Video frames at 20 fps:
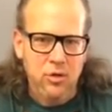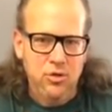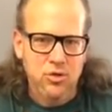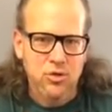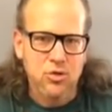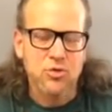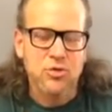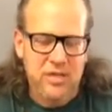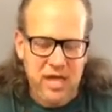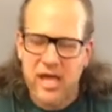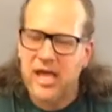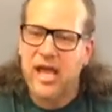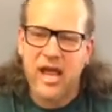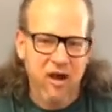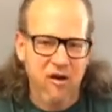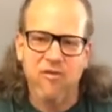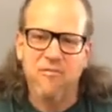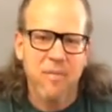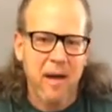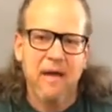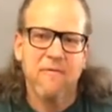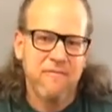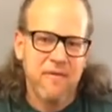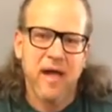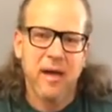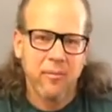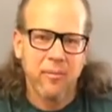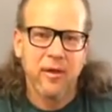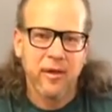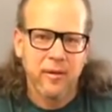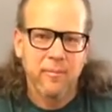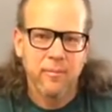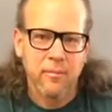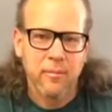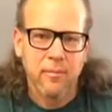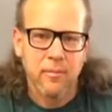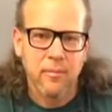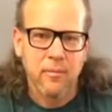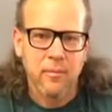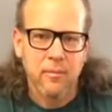to take care of my family.
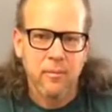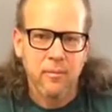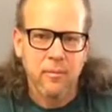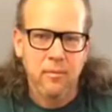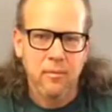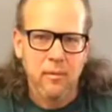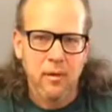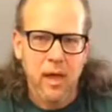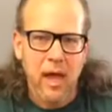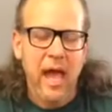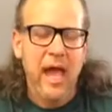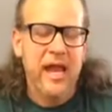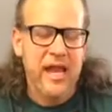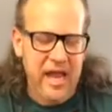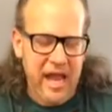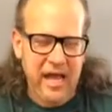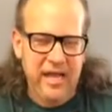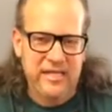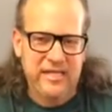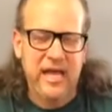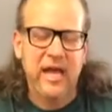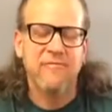And yes,